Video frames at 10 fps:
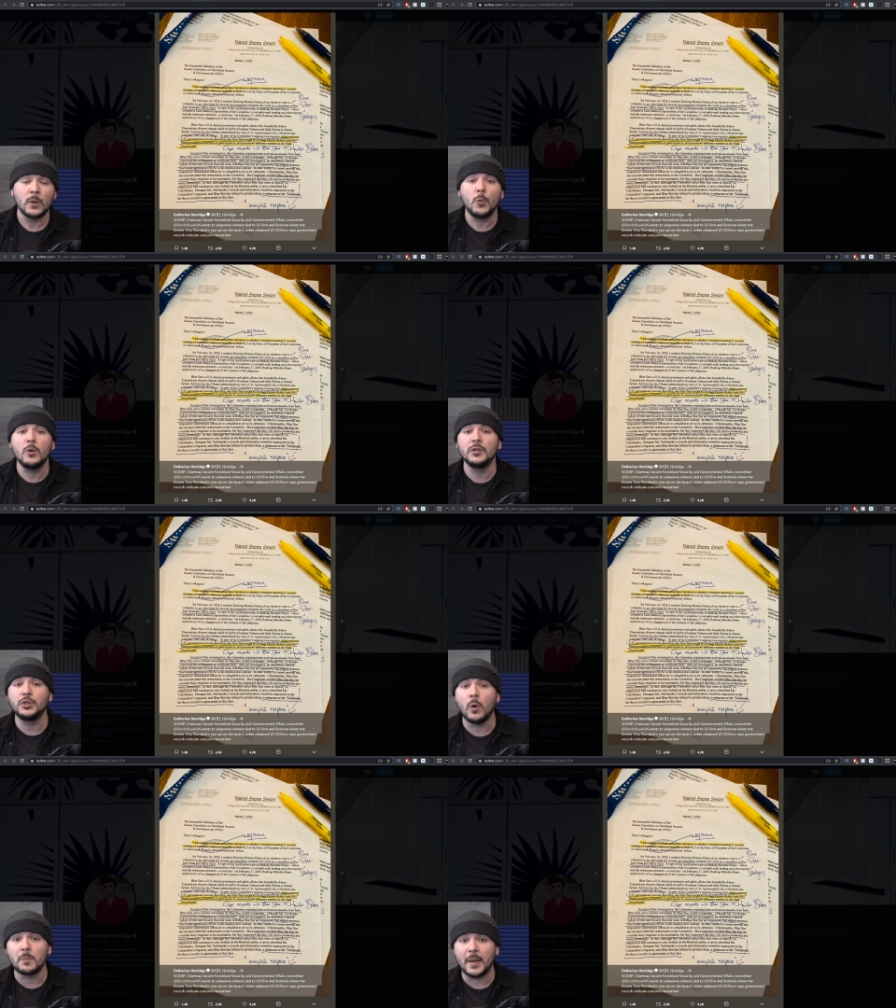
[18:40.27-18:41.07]
We will
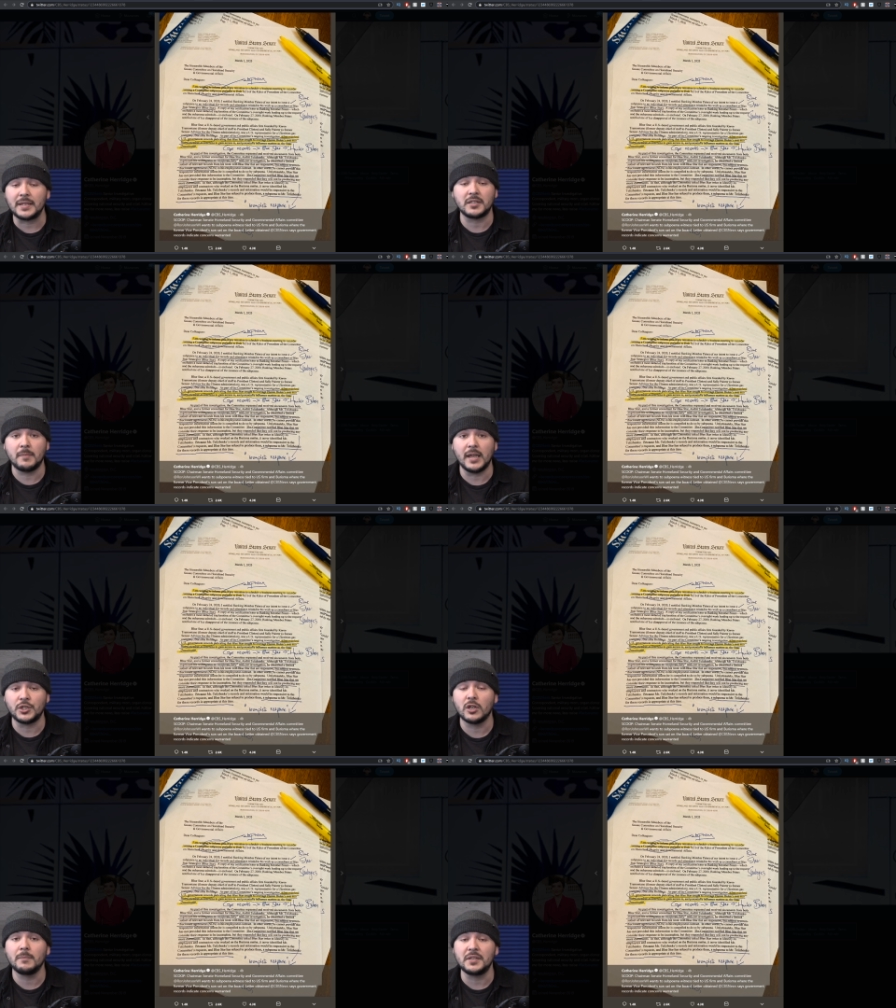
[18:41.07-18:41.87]
do our best to make
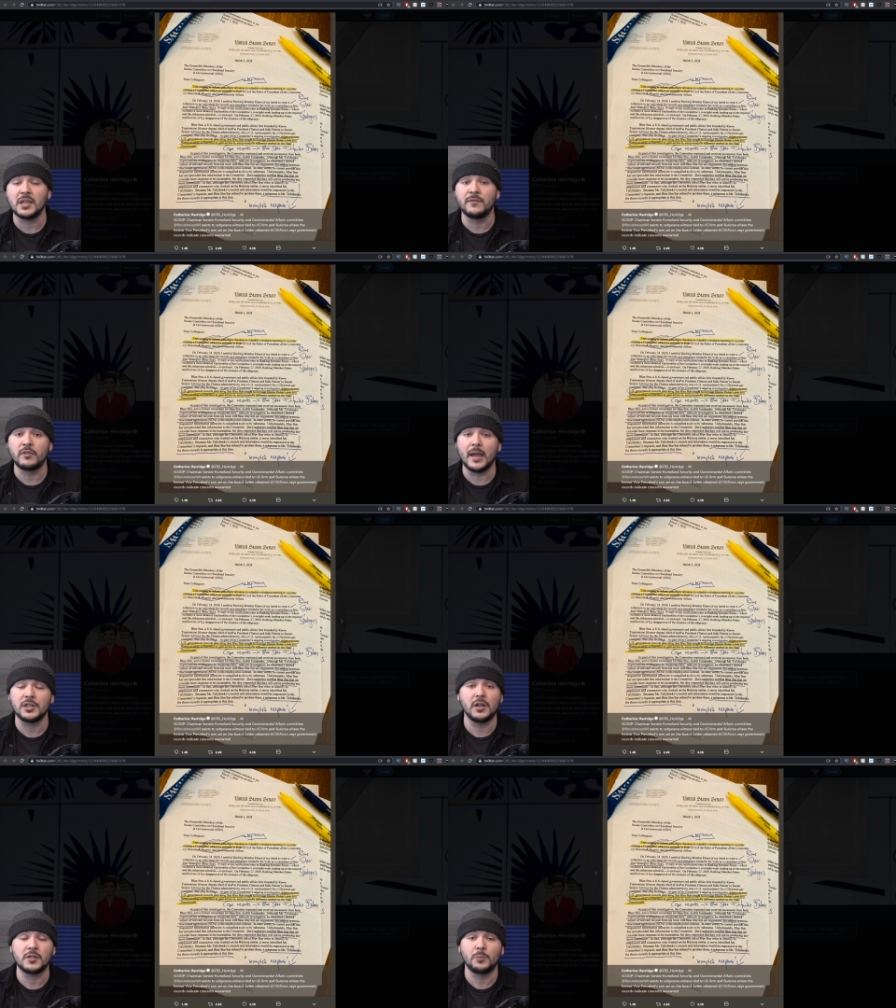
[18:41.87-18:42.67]
sure
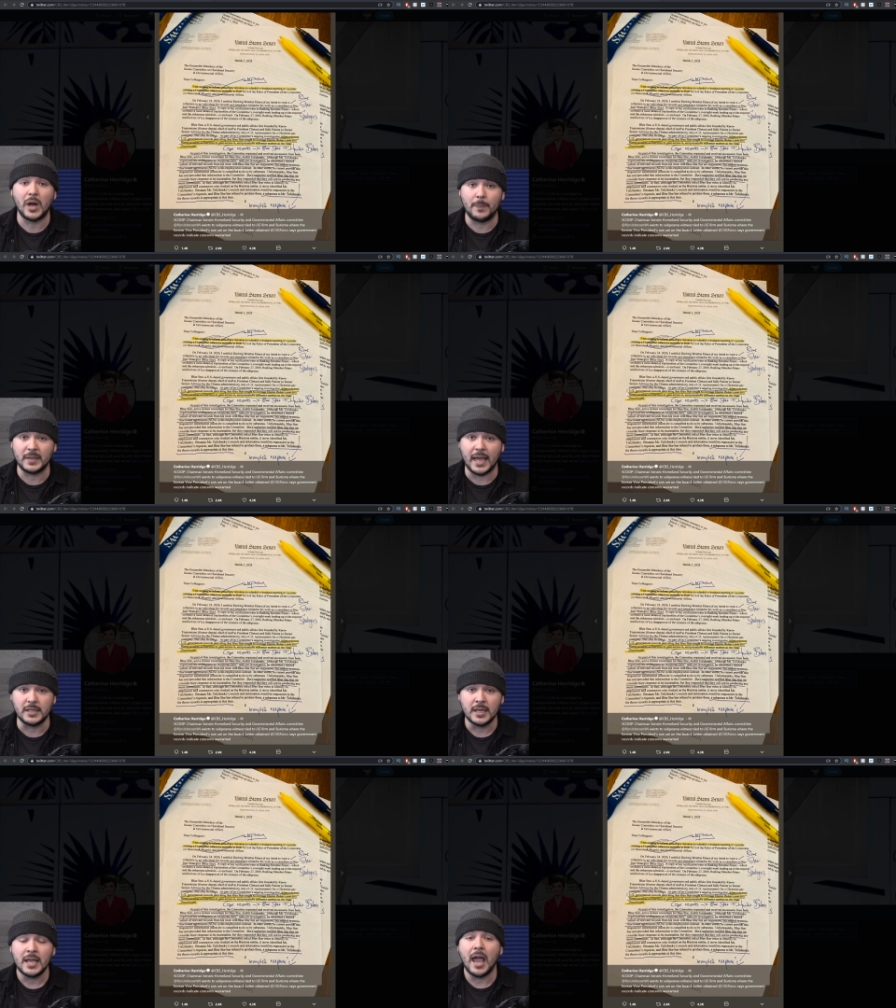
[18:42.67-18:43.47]
misinformation doesn't
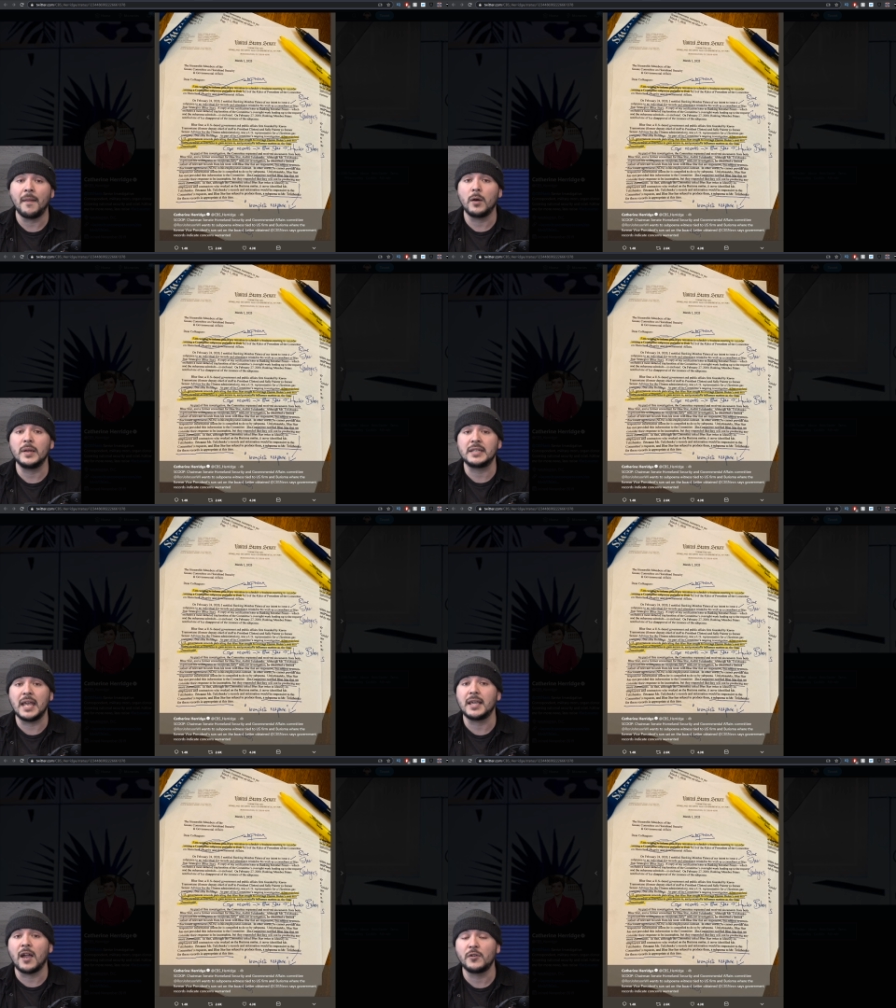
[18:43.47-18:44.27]
propagate and that we
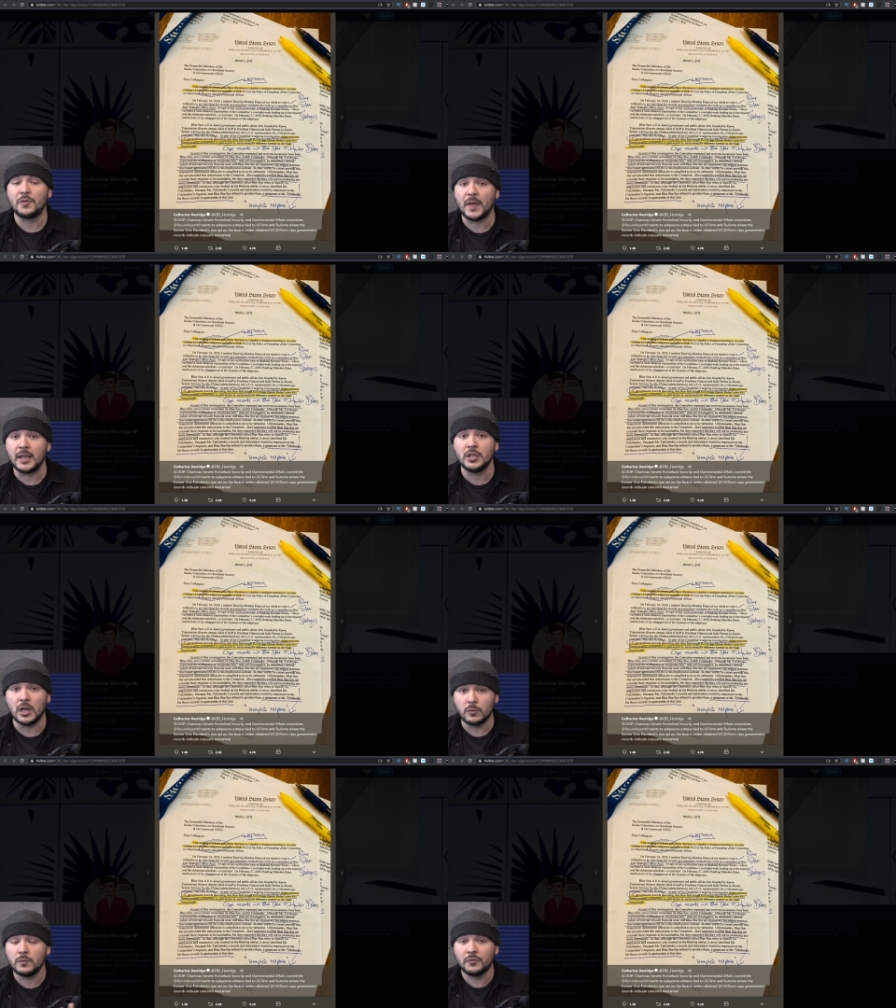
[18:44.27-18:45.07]
take everything, you
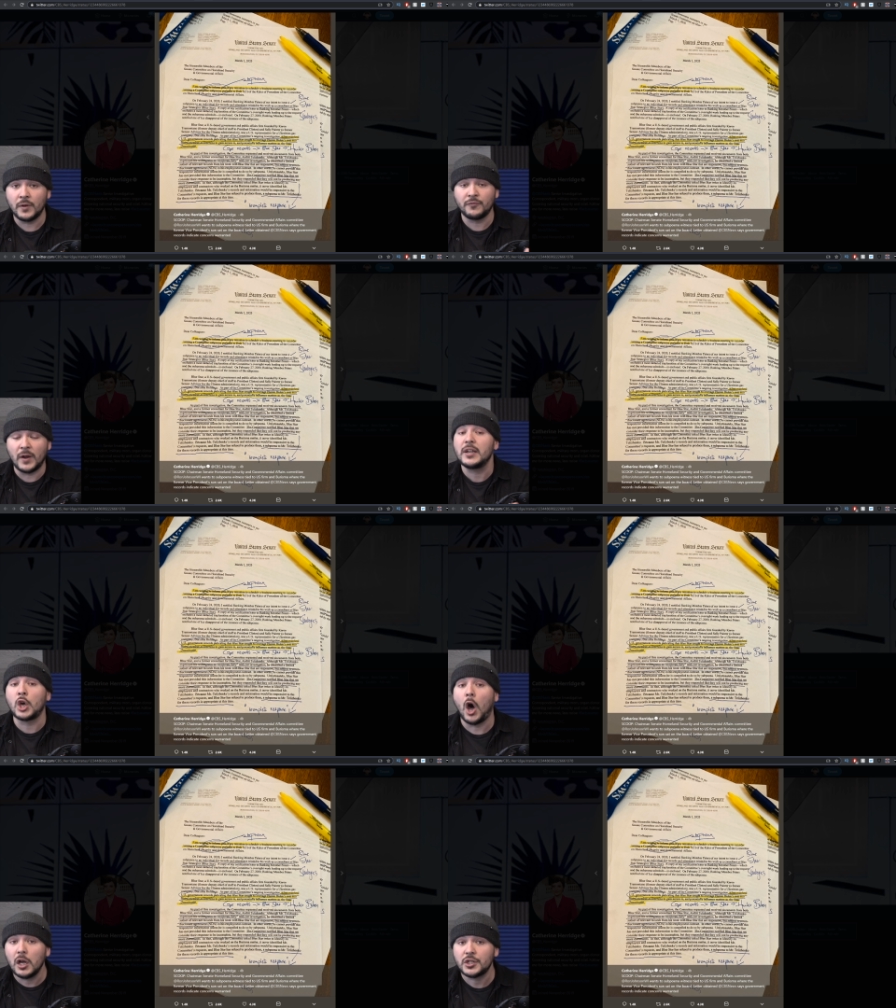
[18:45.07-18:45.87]
know, very
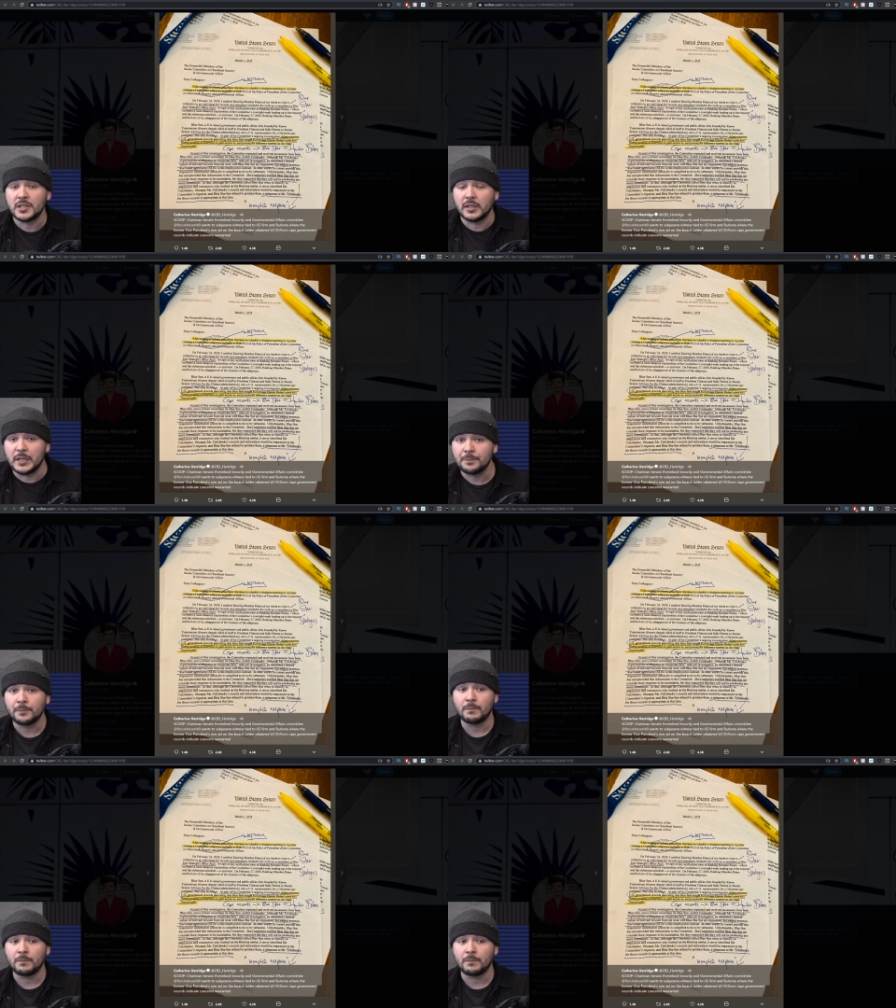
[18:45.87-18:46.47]
cautiously.